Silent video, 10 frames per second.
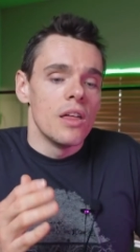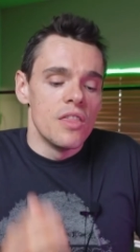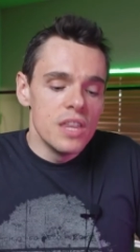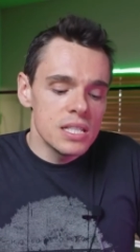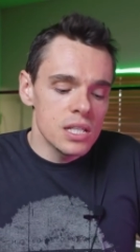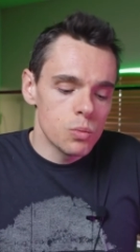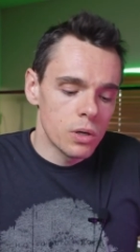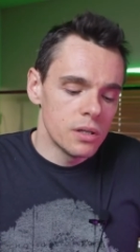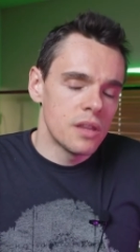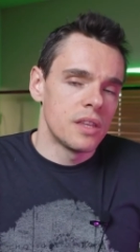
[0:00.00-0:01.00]
This is one
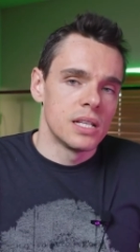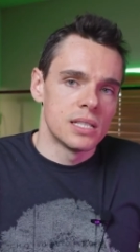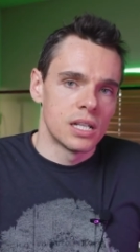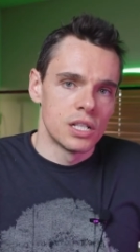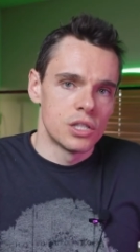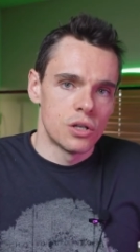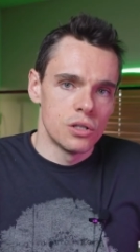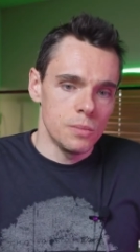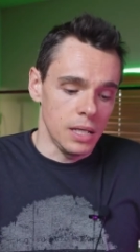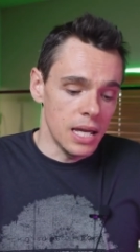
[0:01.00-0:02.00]
of the things that
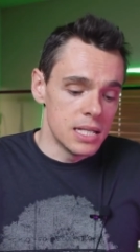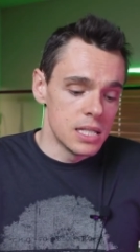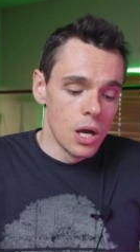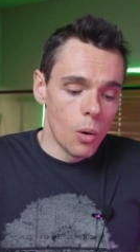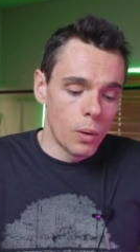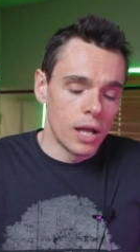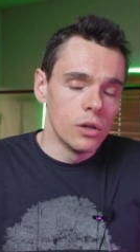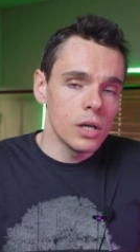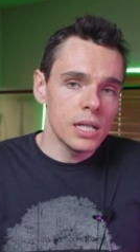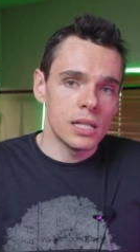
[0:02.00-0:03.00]
concerns me, is when I
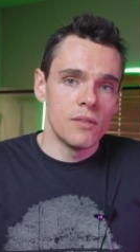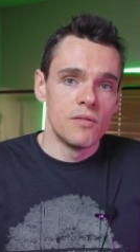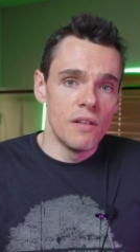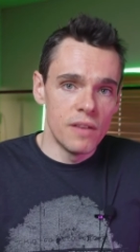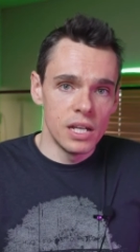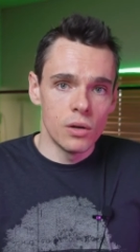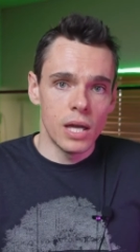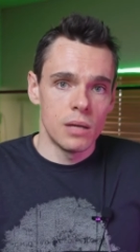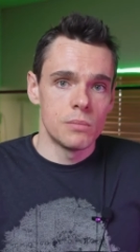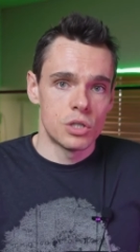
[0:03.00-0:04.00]
look at the video
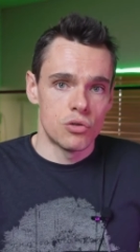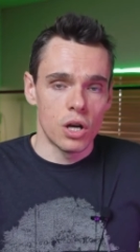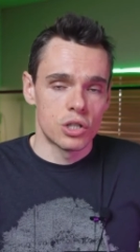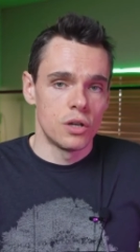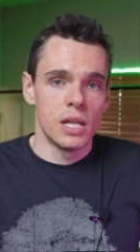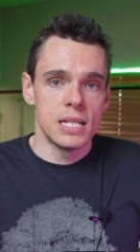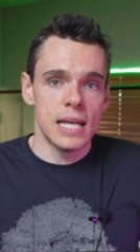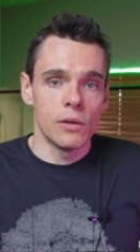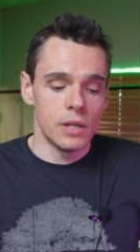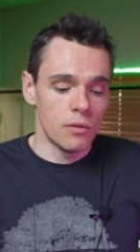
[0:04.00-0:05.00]
game structure that it's
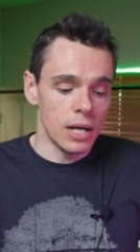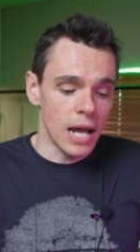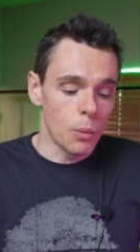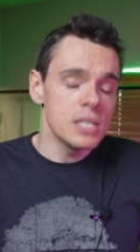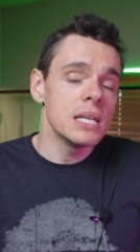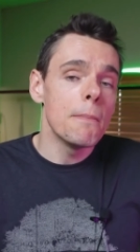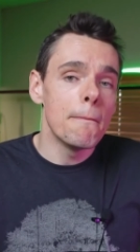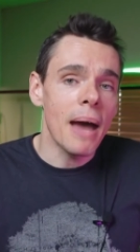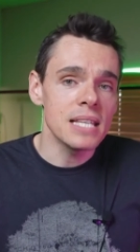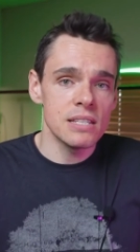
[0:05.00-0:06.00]
out there right now, we see
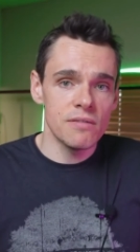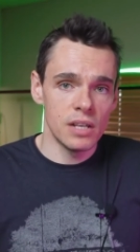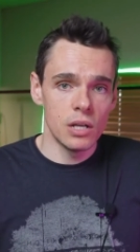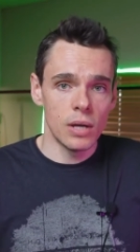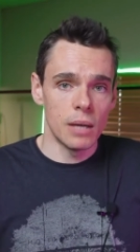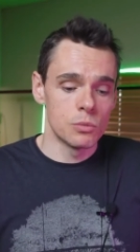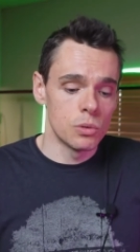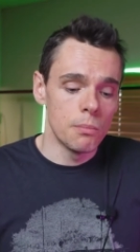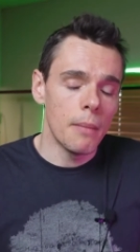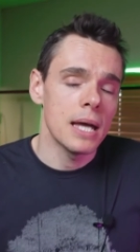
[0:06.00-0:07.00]
massive video games with
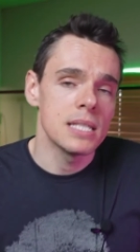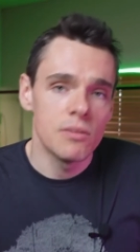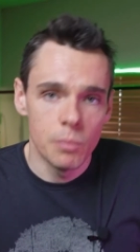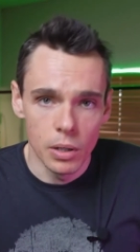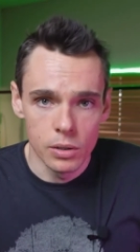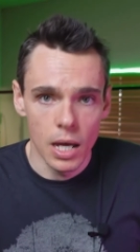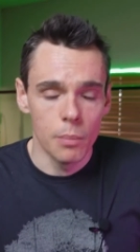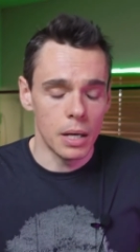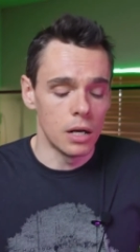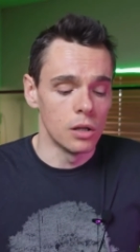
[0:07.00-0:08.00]
massive
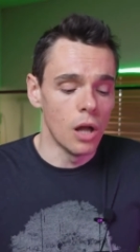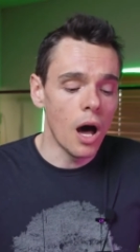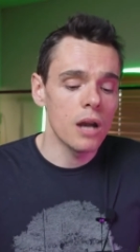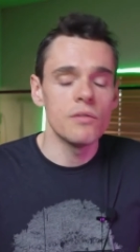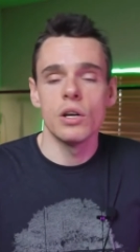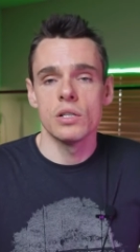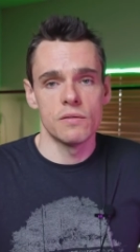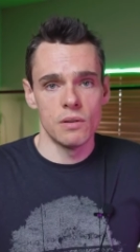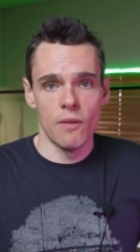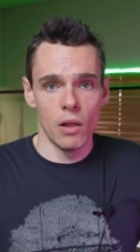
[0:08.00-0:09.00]
buildup and a lot of years of
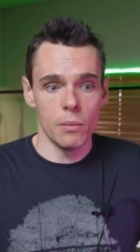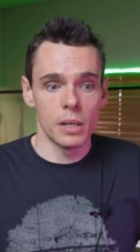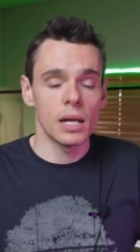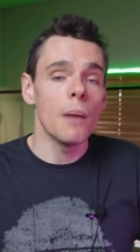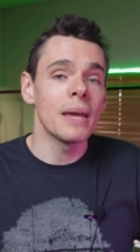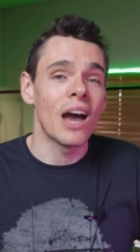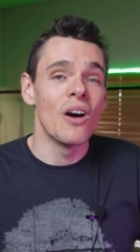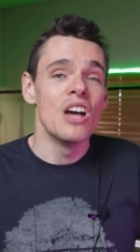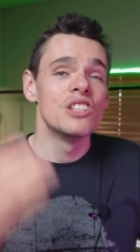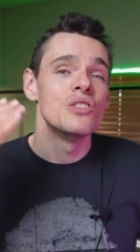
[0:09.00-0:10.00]
development coming out
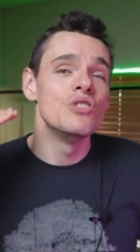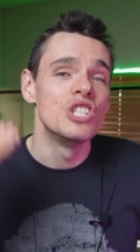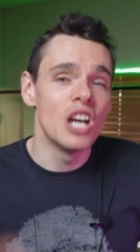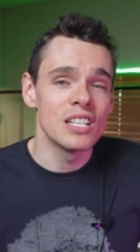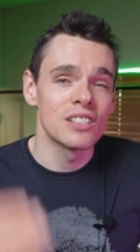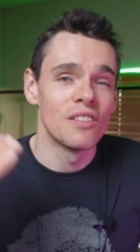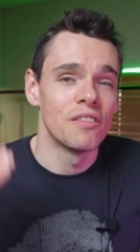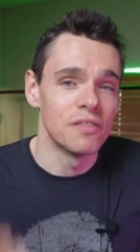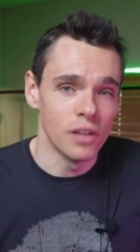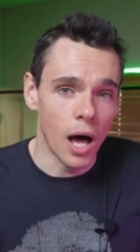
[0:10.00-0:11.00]
to just
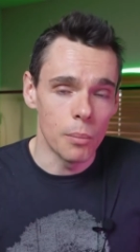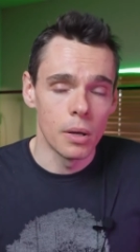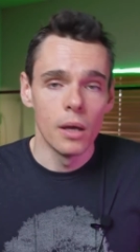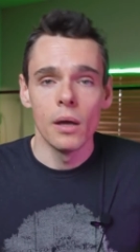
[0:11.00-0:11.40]
flop.